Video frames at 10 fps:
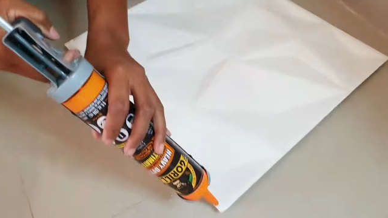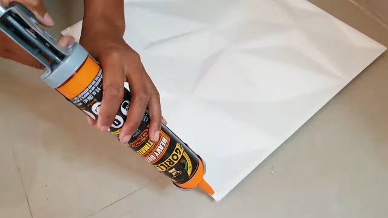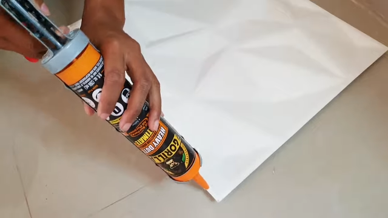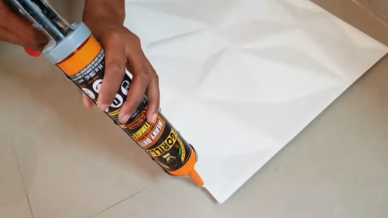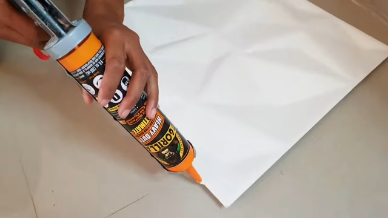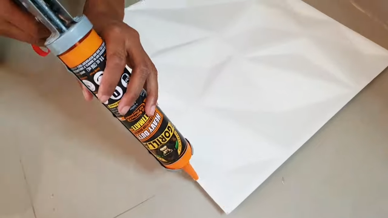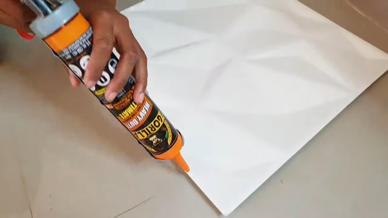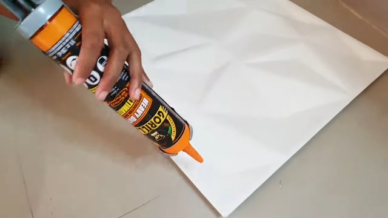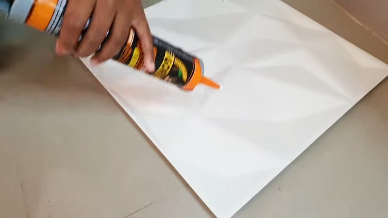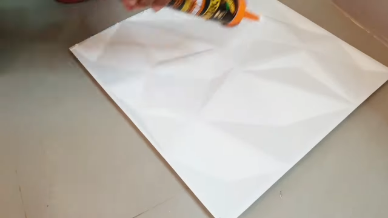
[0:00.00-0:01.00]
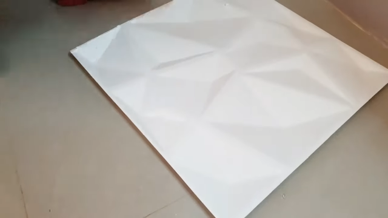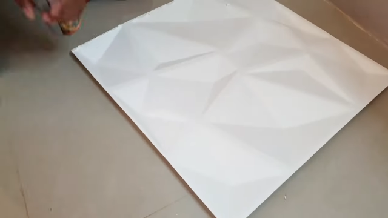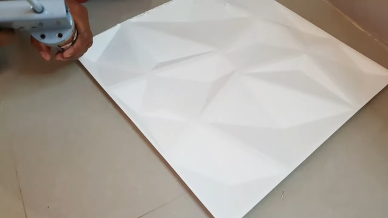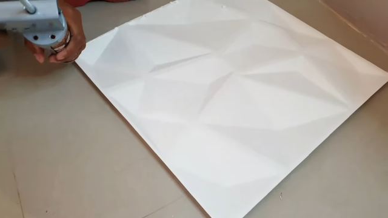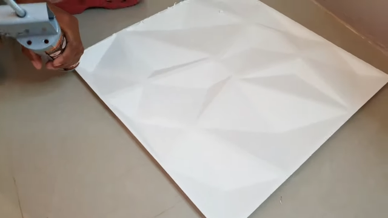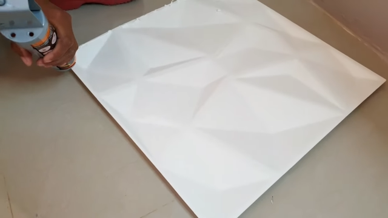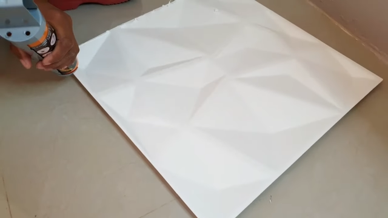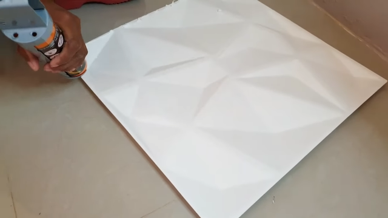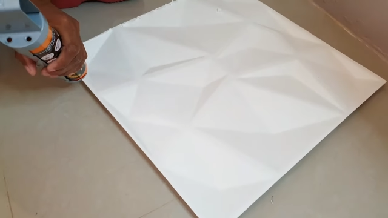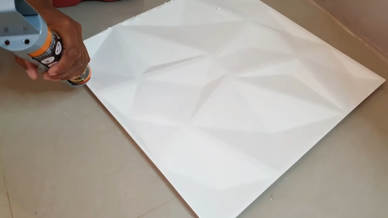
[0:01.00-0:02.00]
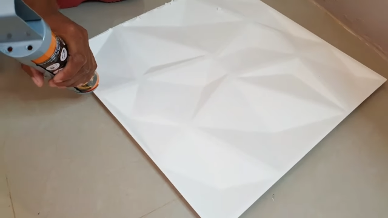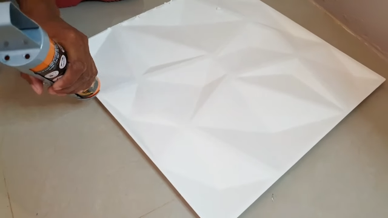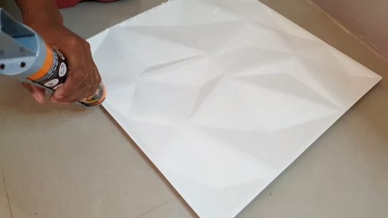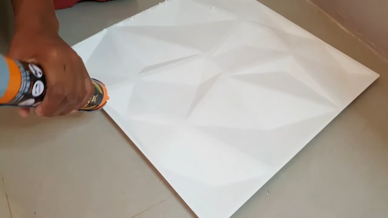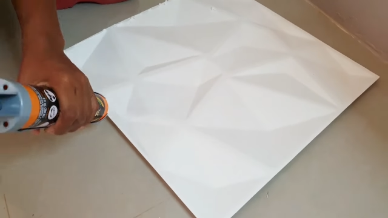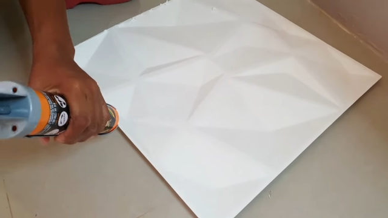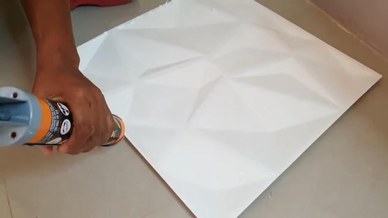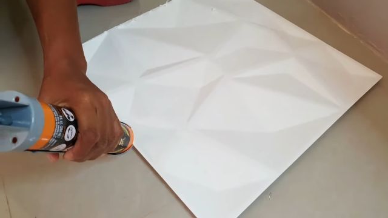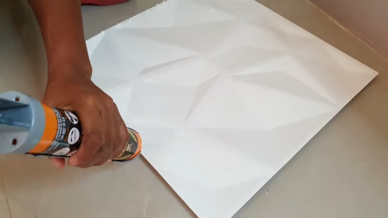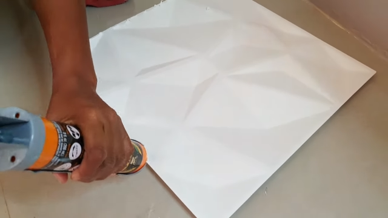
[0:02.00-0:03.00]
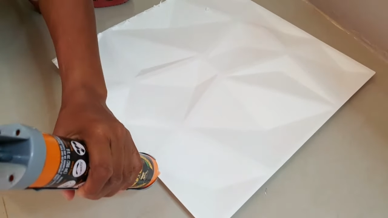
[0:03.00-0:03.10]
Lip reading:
No face is visible, so there are no lips to read.